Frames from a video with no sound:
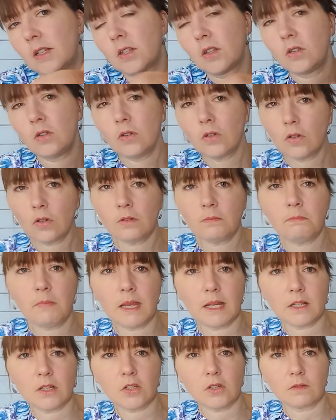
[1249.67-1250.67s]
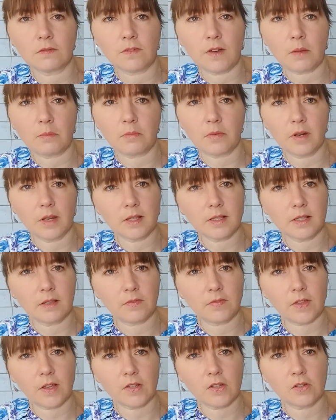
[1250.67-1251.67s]
So you could mix your fabrics
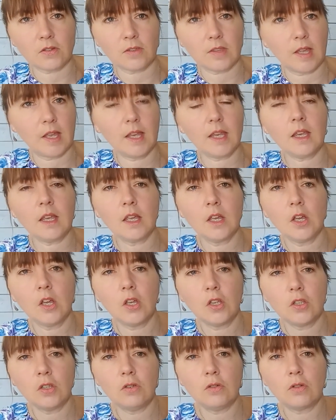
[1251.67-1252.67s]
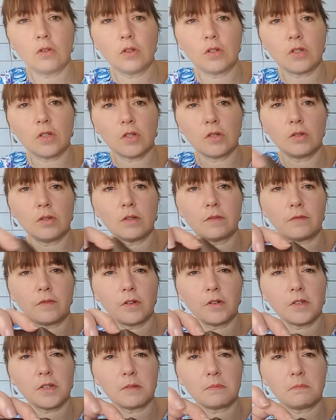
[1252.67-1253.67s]
if that's your thing. You could do the
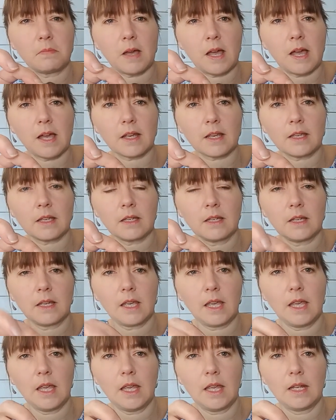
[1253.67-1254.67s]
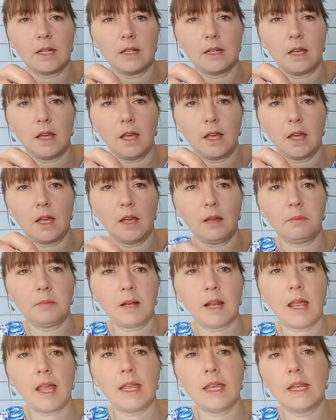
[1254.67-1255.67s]
front and back in uh, a
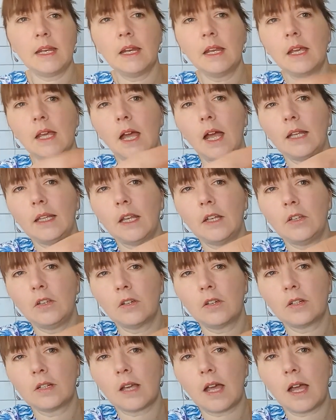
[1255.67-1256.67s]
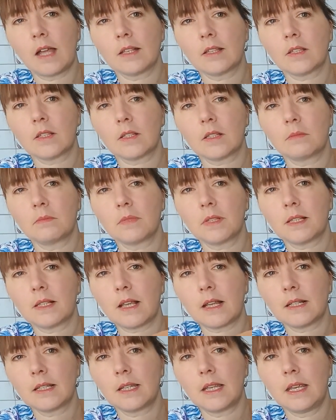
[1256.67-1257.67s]
plain, and then you could add some
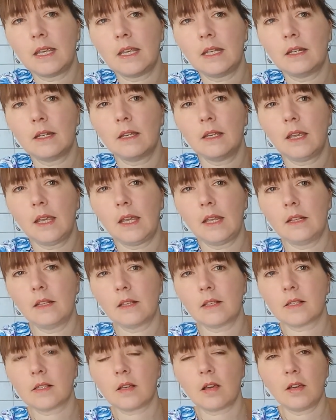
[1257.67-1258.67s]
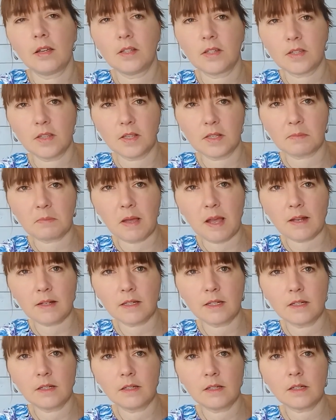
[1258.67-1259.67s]
sateen in the sides that's
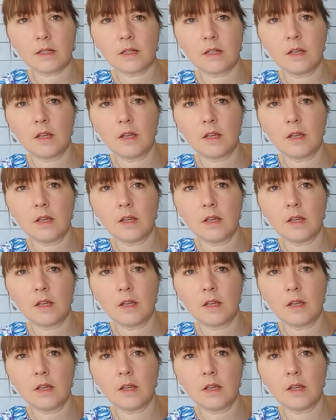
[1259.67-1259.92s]
patterned.